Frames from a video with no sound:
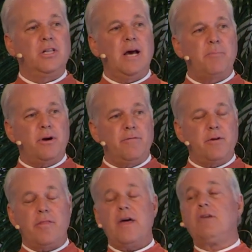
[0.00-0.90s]
a leper
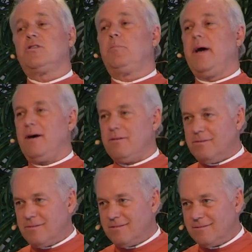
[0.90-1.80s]
for
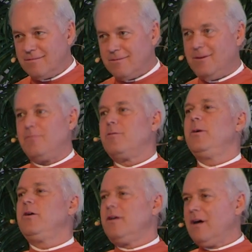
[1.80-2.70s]
£1,000, you know, for
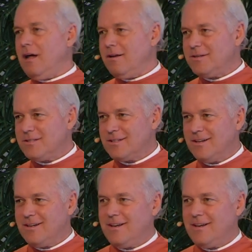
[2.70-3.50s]
$1,000,000.